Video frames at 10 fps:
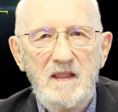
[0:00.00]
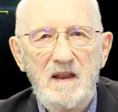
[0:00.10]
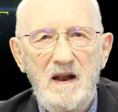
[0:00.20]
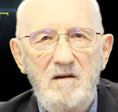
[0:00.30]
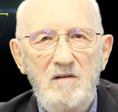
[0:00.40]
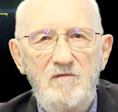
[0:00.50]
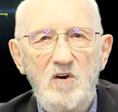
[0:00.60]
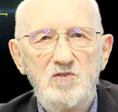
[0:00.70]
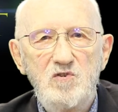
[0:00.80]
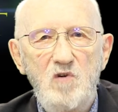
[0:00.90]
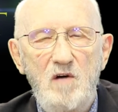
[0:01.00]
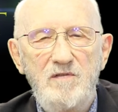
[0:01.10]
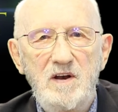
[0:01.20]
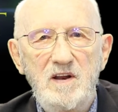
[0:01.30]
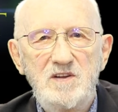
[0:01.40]
that I refer to
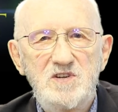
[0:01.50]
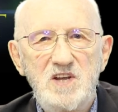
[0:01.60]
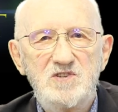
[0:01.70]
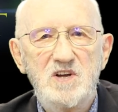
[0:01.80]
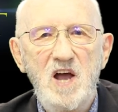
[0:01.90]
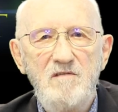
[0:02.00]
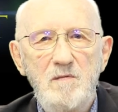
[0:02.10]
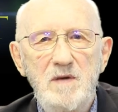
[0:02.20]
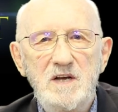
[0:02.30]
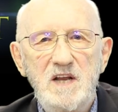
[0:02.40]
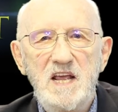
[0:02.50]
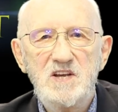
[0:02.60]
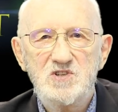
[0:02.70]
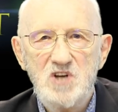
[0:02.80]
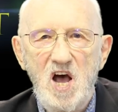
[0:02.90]
often. It says, "Government
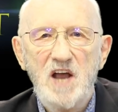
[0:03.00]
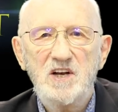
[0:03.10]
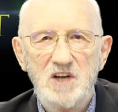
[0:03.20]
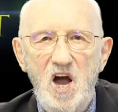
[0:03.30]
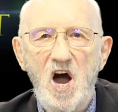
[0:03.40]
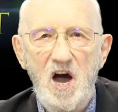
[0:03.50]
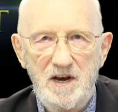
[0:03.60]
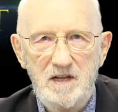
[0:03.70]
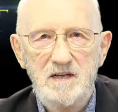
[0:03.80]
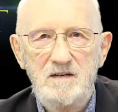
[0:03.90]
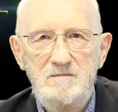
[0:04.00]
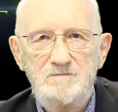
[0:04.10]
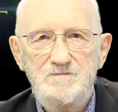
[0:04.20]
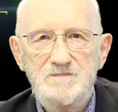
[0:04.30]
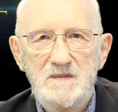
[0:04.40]
is not God."
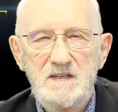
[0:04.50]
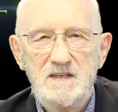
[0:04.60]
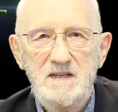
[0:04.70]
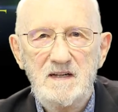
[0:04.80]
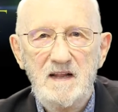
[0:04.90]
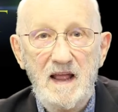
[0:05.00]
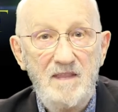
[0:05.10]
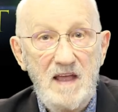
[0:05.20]
And